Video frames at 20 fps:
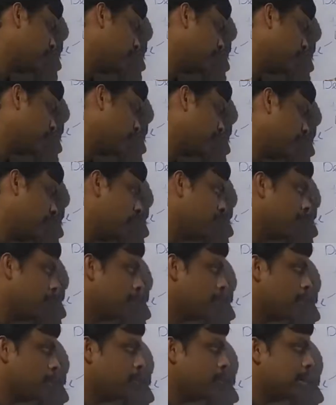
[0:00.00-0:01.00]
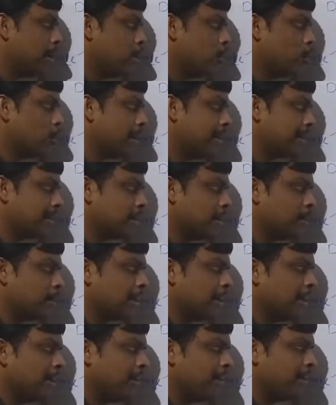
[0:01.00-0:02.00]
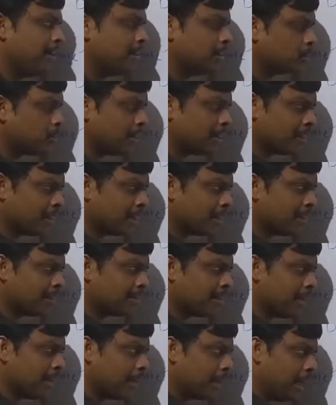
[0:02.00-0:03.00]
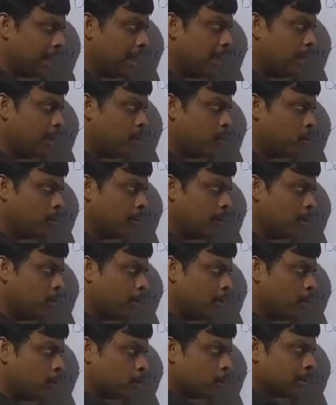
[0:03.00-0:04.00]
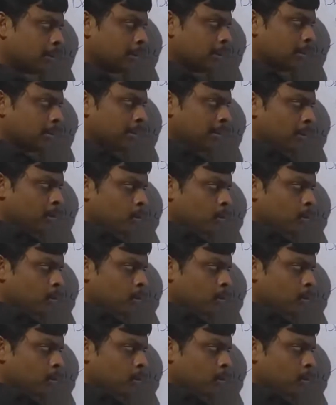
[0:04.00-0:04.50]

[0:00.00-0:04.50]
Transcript: Okay, we have to accept AA. It's not the case like AA only you have to consider.